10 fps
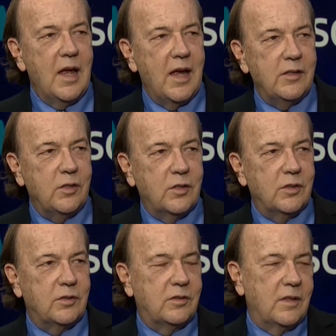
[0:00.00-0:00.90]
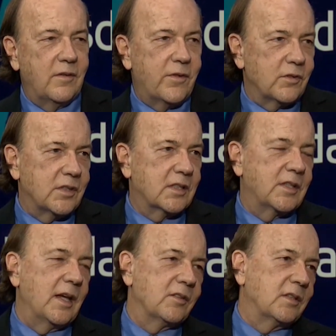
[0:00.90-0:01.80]
And you could, if there's
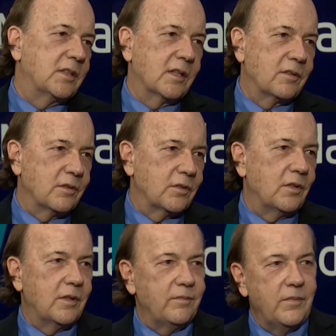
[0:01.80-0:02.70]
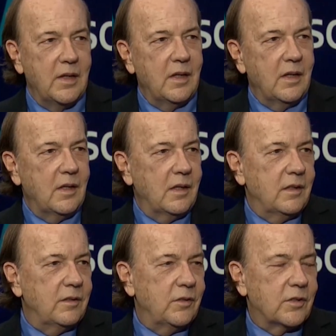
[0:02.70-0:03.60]
6,000 tickers on
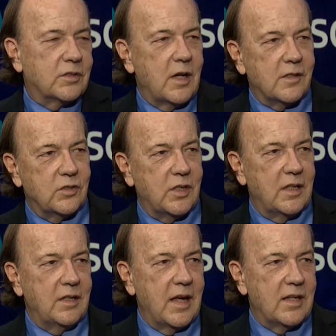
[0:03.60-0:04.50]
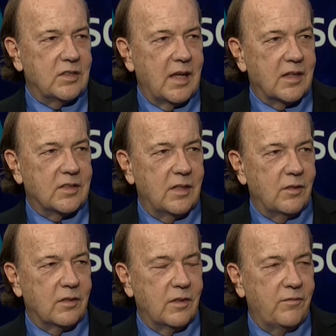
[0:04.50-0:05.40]
New York Stock Exchange and NASDAQ, say,
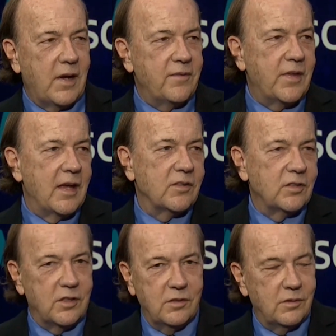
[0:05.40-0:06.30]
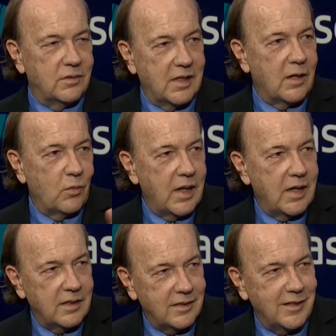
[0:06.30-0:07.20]
look, 5,000 of you, got to wait.